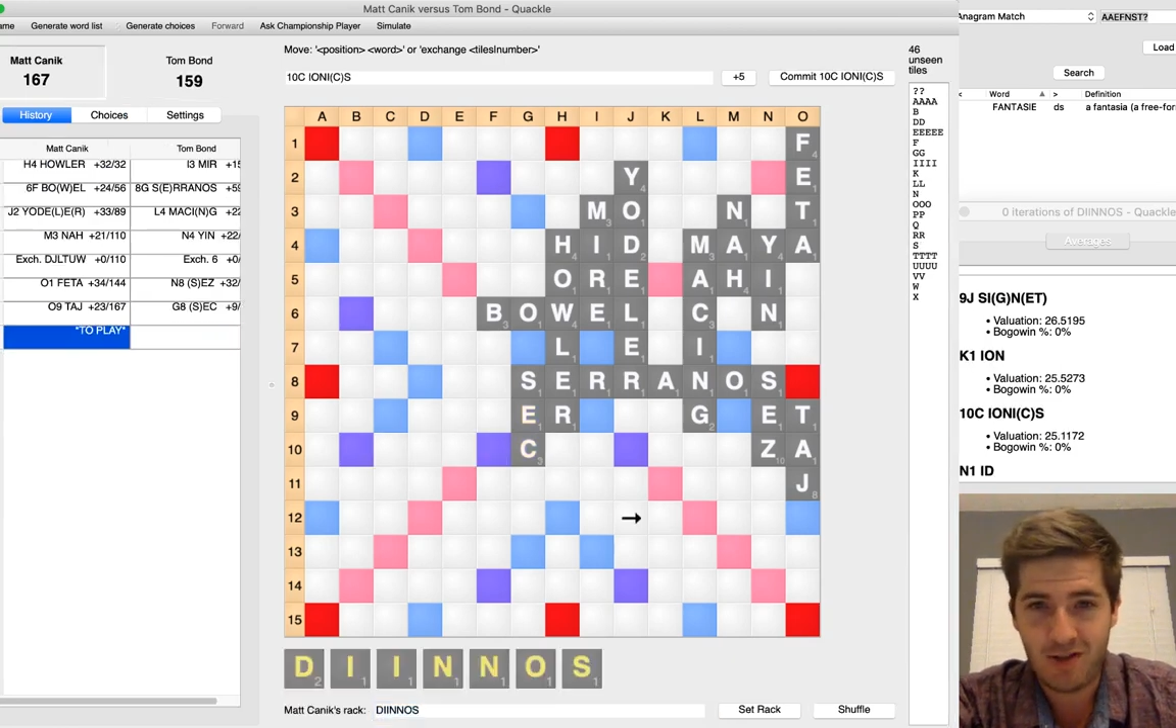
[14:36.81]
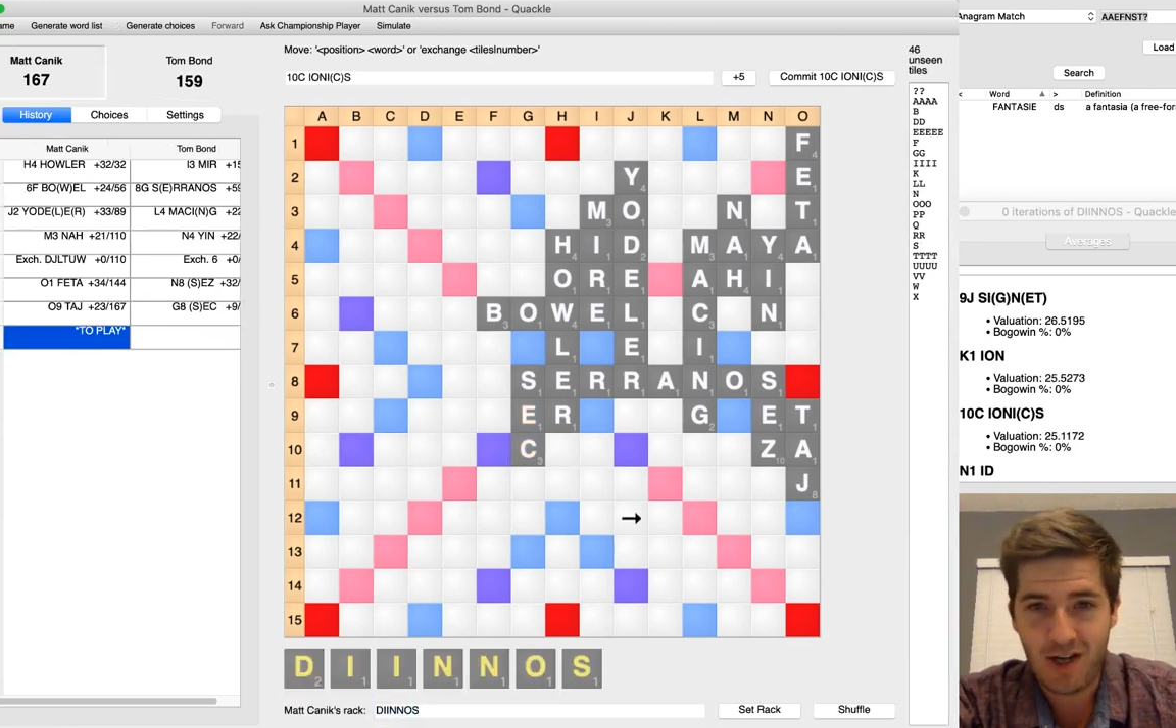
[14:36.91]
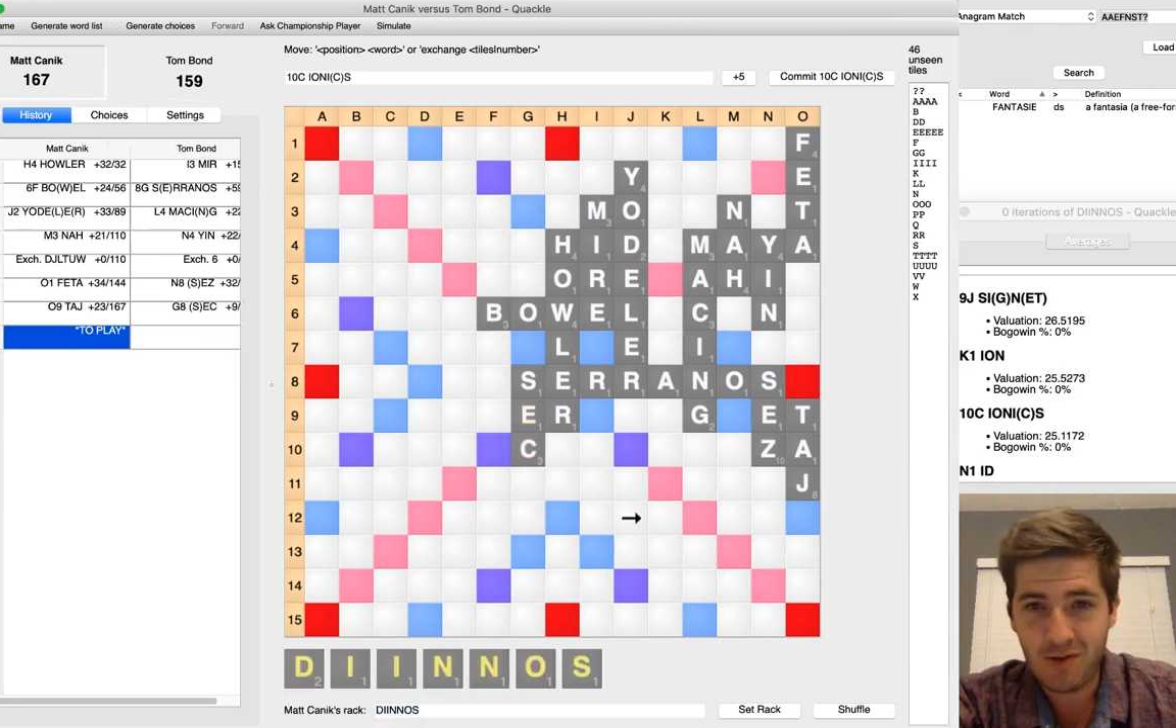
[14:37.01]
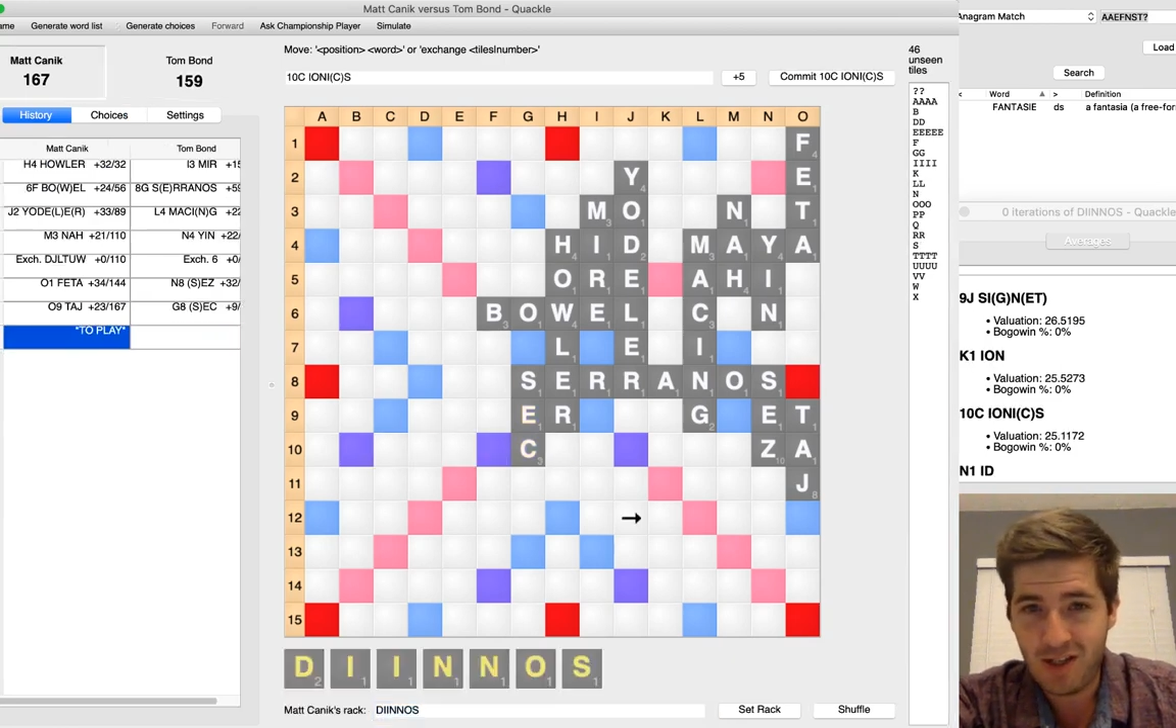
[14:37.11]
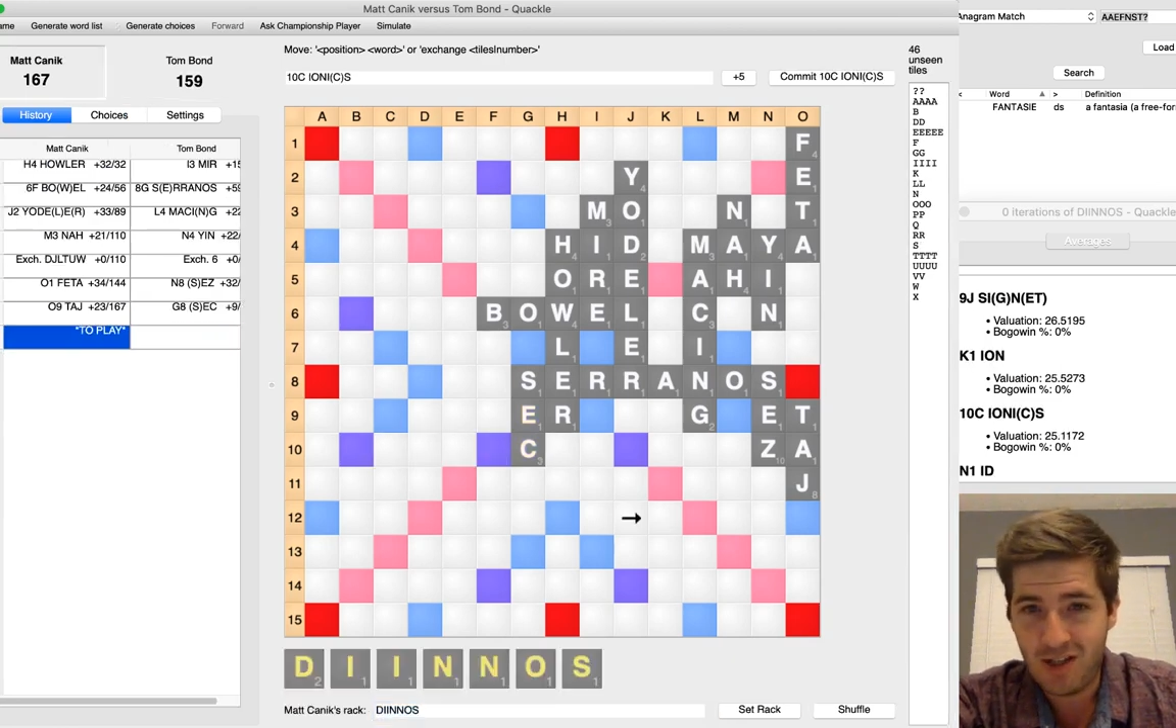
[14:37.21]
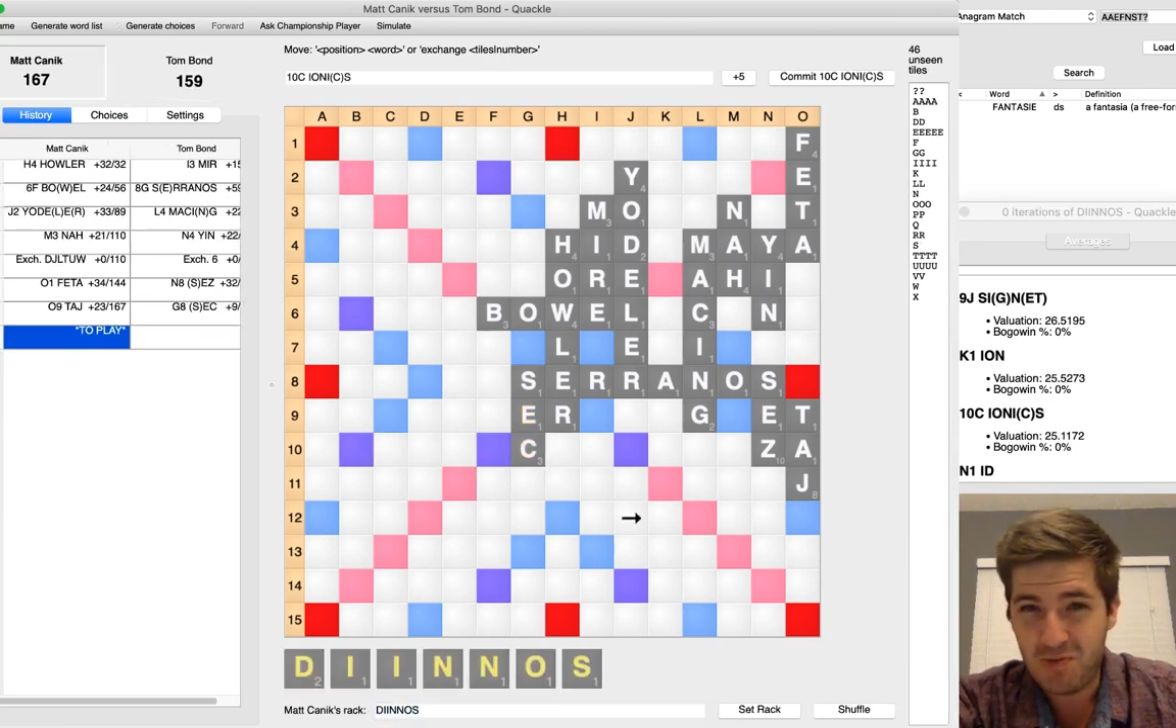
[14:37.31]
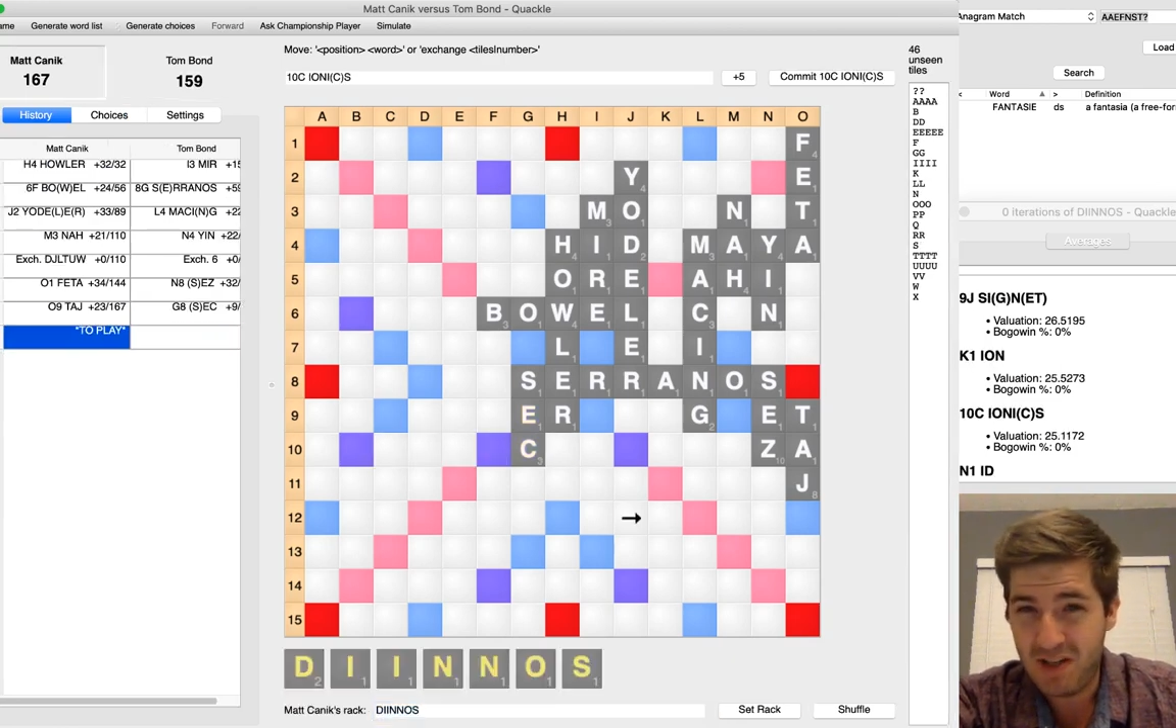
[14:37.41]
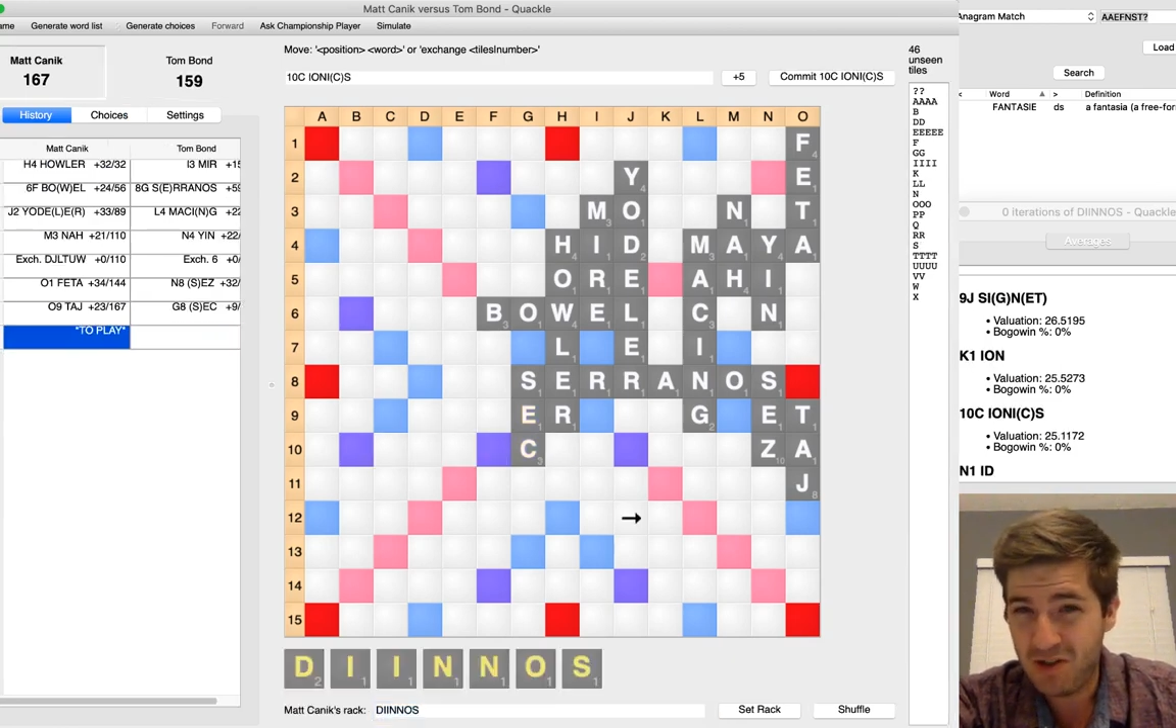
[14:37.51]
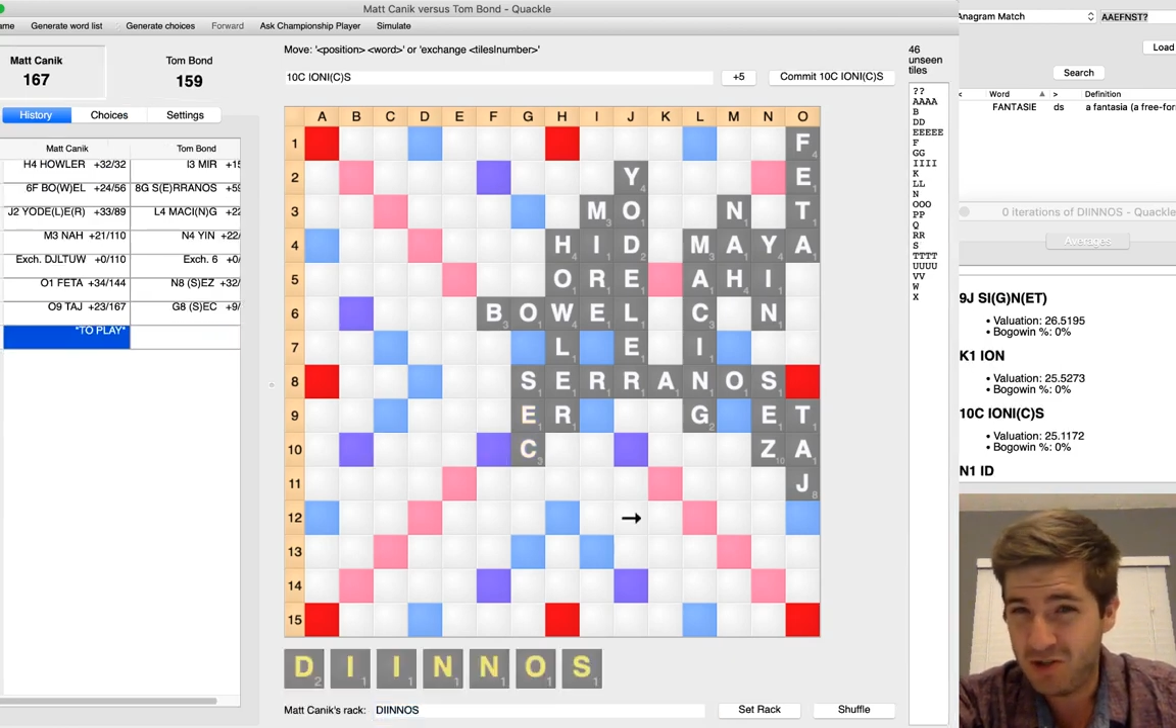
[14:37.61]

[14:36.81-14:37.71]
I don't think his bingo